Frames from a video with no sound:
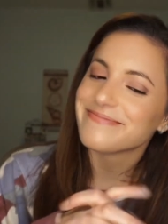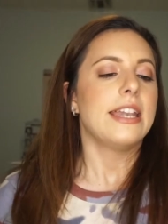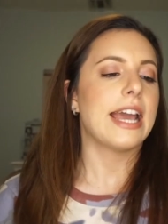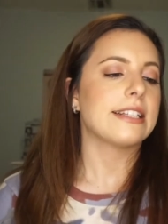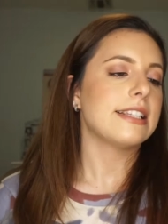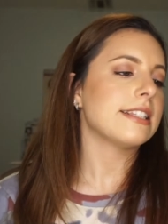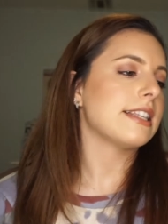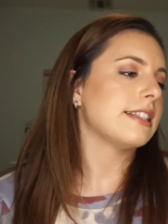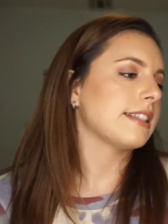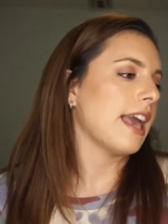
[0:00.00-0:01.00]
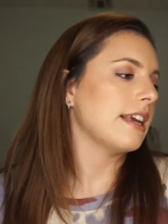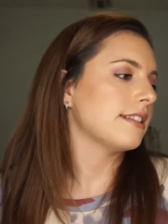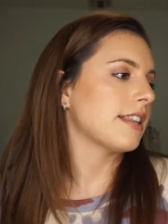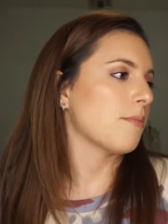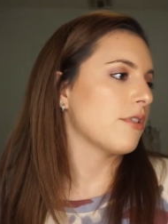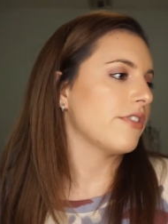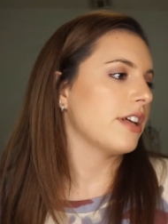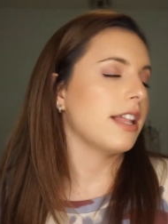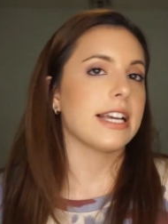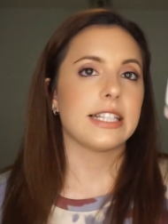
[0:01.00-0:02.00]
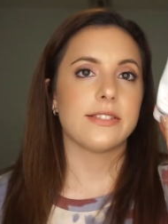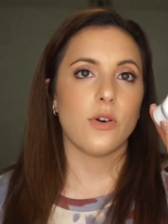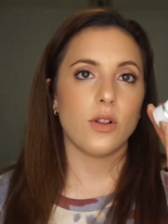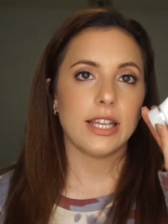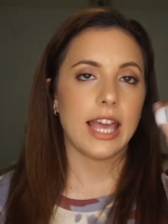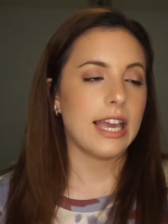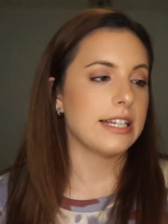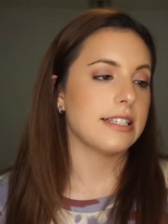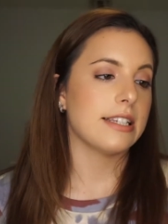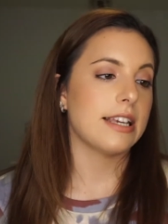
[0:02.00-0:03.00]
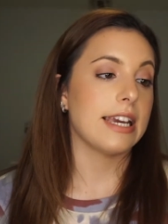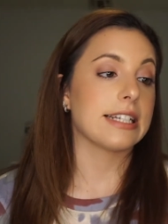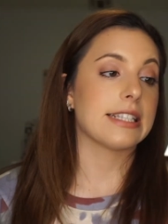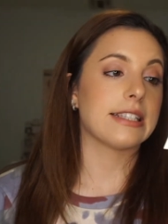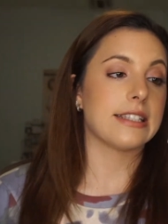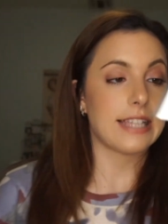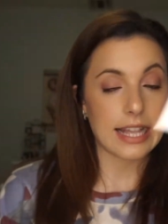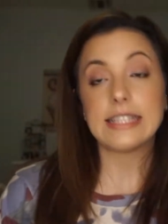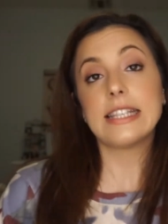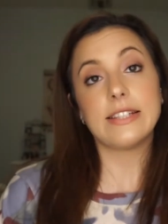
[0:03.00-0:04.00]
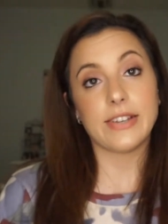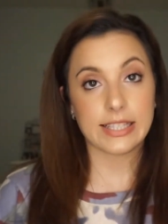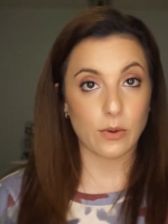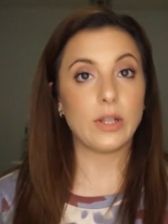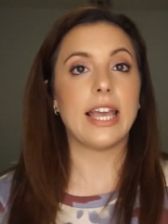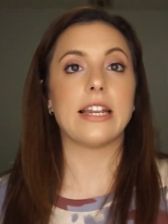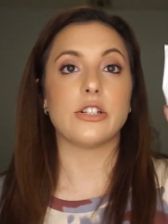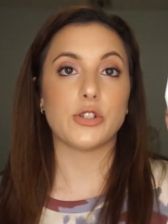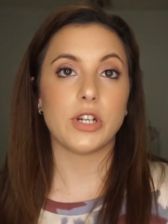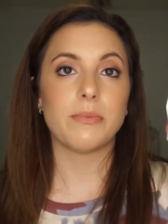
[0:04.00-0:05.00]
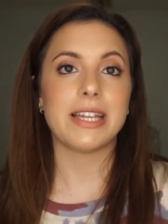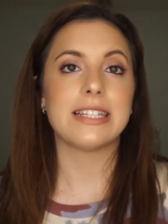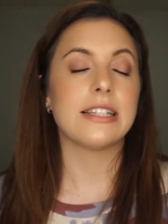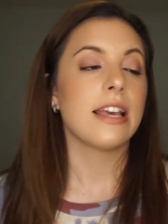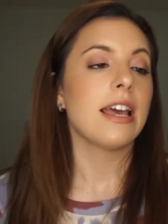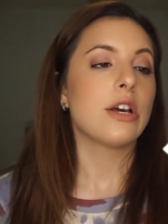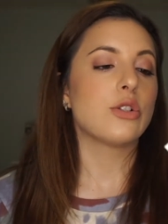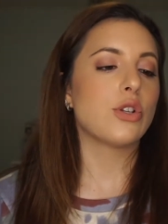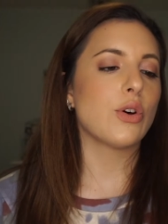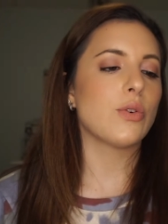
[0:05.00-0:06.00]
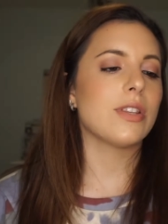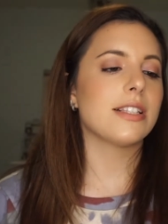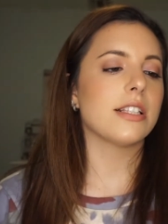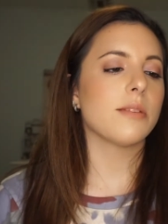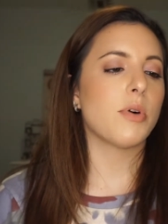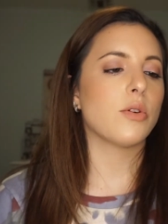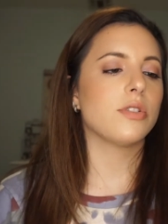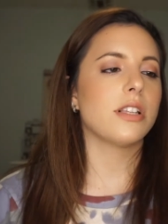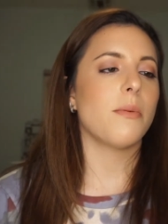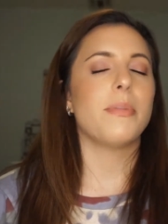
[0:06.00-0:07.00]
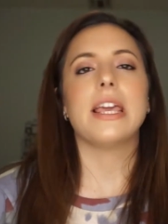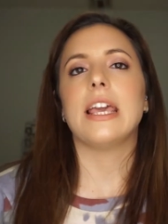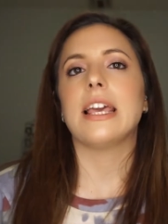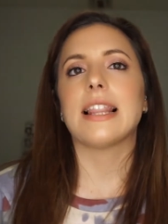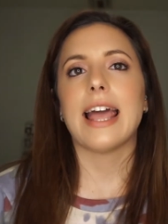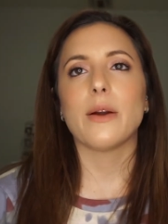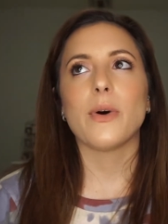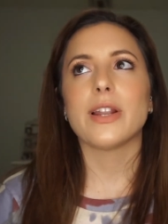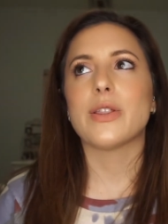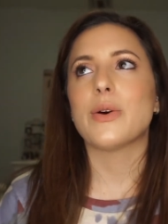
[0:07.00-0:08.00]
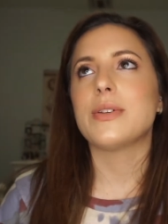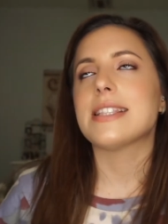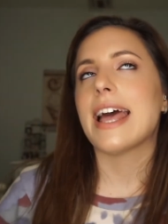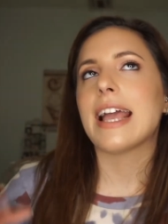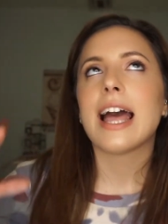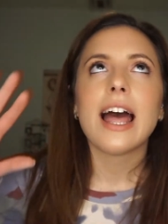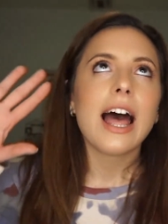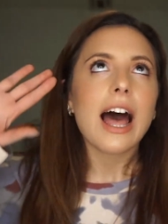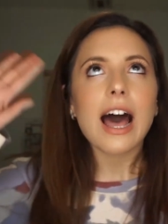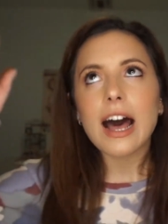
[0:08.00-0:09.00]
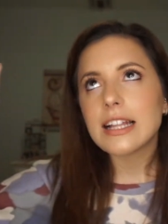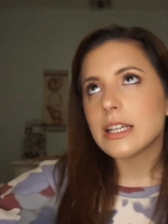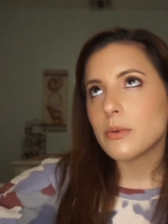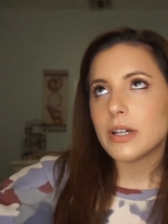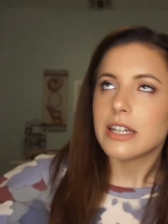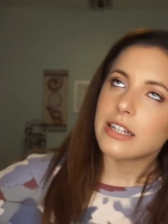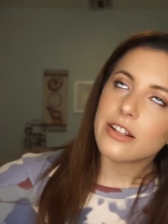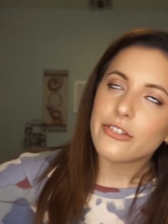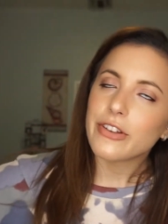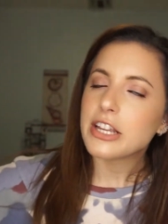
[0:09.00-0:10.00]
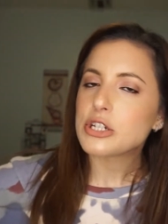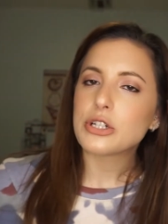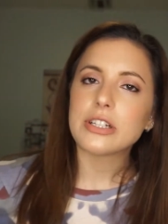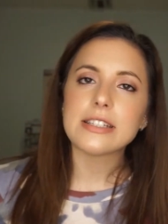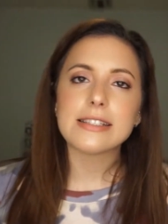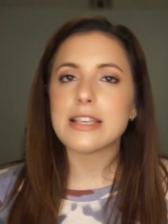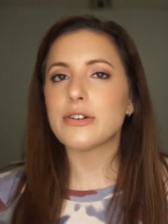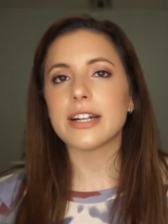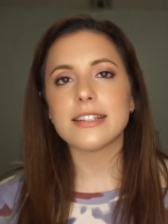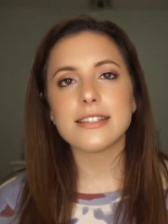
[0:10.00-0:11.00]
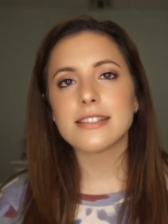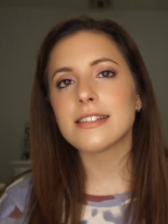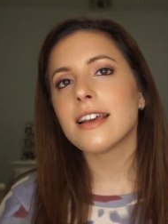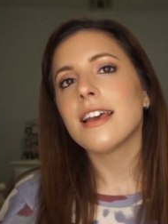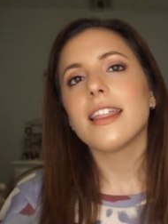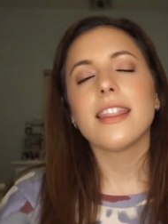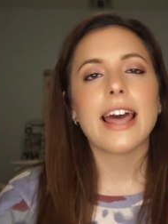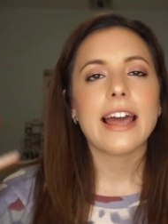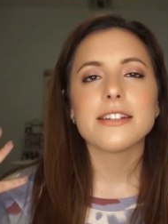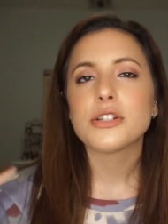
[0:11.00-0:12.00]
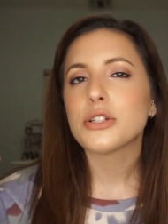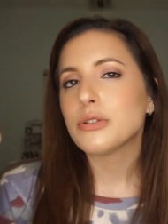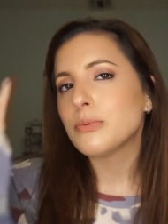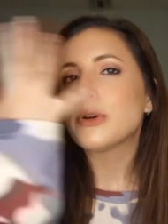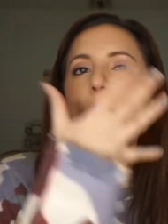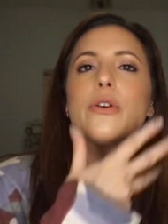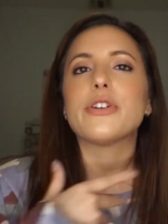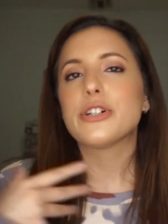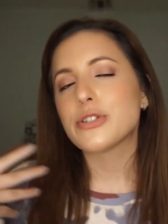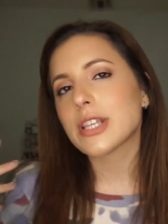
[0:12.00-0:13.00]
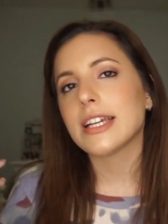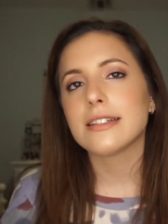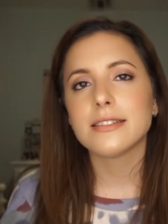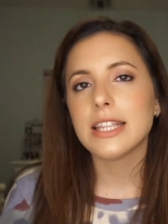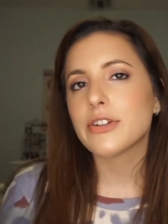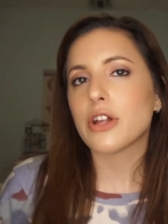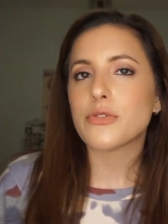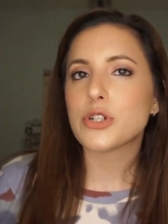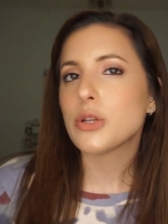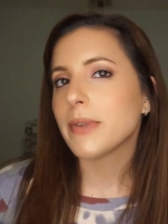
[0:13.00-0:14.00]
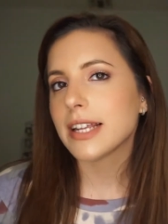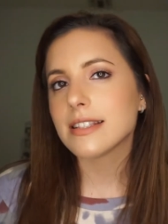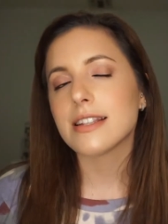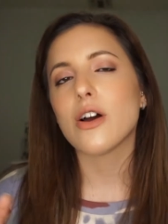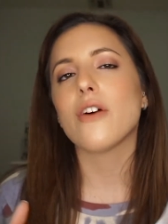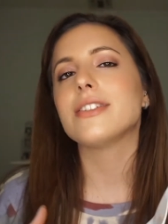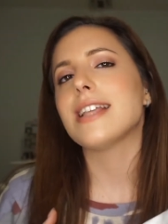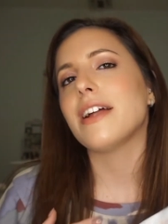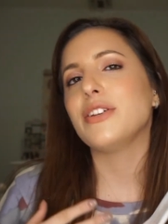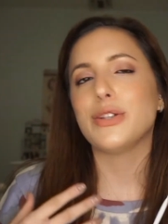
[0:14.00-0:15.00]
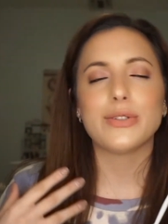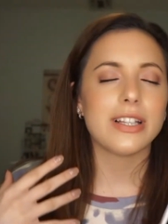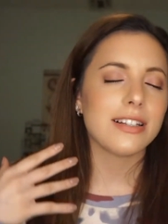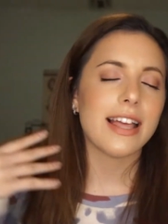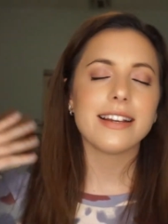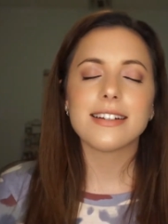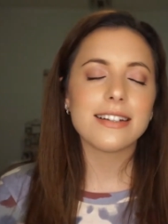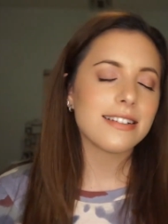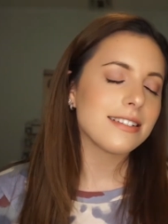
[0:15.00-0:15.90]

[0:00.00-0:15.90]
Next is this Kate Somerville ExfoliKate Extensive Exfoliating Treatment. So this is supposed to be like one of those like Hollywood facial secrets that you put all over your skin, leave it on for two minutes, and then all of a sudden you look like a